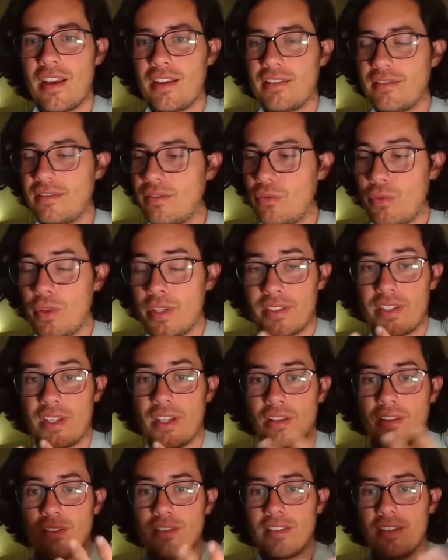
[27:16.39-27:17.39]
and we
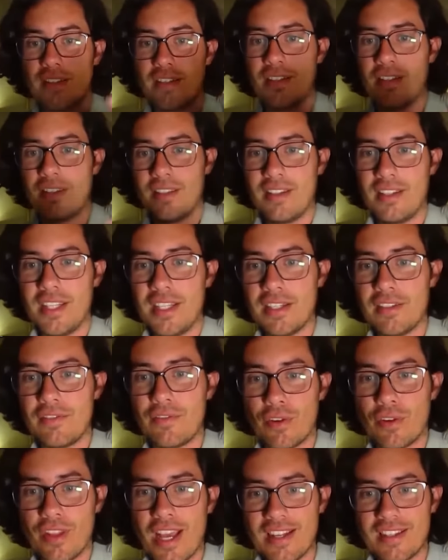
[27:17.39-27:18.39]
still need
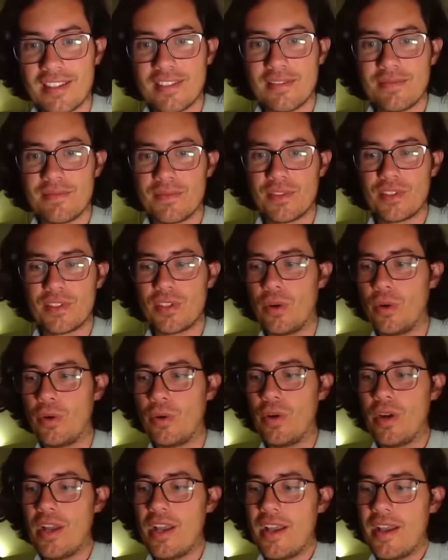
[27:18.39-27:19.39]
it for that
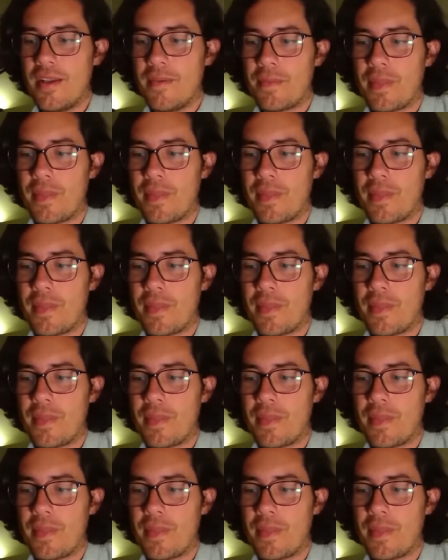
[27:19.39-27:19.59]
so